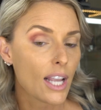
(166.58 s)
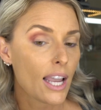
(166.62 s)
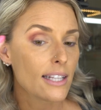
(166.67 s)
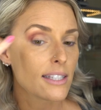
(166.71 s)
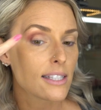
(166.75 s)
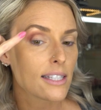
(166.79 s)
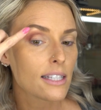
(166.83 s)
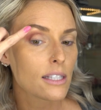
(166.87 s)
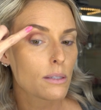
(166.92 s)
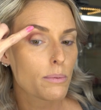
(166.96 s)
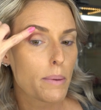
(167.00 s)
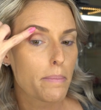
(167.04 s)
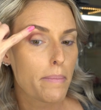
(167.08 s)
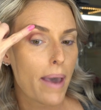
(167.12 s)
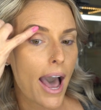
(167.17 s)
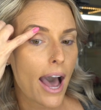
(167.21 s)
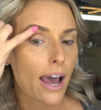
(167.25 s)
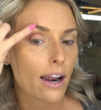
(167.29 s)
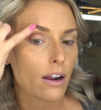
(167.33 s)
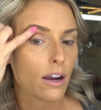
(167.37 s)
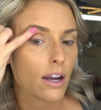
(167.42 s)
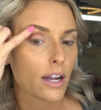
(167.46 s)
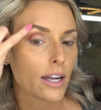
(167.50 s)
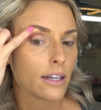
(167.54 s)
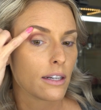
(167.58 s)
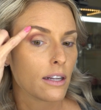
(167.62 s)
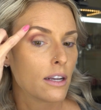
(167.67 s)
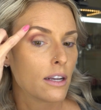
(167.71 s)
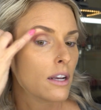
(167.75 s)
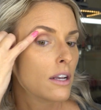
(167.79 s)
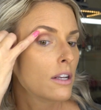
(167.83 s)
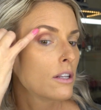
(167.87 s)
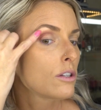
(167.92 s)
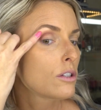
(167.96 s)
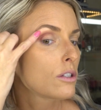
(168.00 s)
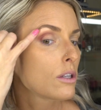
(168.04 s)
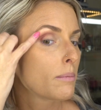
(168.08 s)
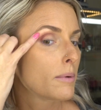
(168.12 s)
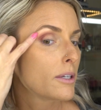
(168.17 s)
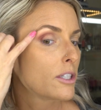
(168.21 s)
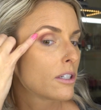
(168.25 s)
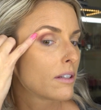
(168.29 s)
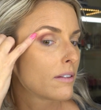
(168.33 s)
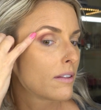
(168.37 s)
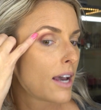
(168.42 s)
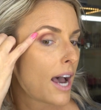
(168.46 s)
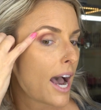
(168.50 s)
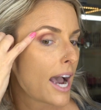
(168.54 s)
And since we pat on so much
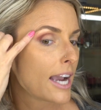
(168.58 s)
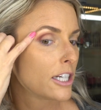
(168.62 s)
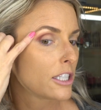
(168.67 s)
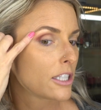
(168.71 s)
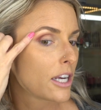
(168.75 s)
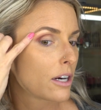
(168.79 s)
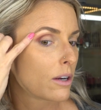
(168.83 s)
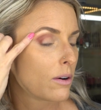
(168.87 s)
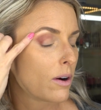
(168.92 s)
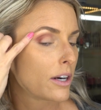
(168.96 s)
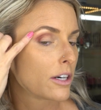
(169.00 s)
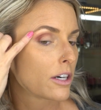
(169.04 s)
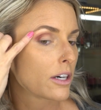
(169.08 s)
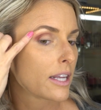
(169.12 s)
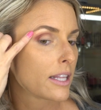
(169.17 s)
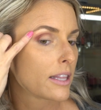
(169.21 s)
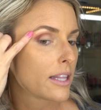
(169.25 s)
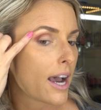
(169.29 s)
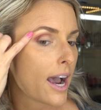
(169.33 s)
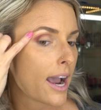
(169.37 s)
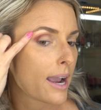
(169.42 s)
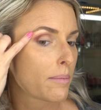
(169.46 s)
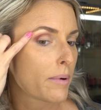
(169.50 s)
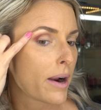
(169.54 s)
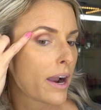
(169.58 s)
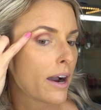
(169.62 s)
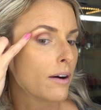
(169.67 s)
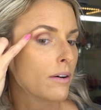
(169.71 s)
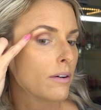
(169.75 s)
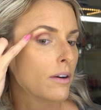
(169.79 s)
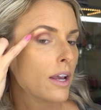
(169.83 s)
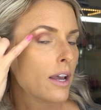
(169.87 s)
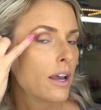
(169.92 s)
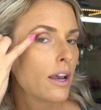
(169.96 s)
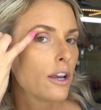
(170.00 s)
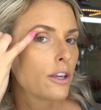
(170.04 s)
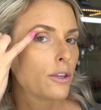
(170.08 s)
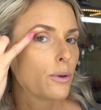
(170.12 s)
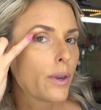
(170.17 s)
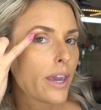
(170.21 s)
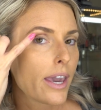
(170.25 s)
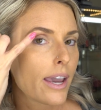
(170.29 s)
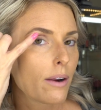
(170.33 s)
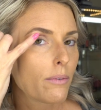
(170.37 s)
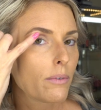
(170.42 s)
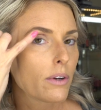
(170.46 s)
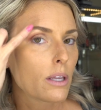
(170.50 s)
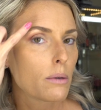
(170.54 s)
of the eyeshadow underneath the eyebrow, you
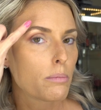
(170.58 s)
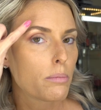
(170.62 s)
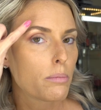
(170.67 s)
can't really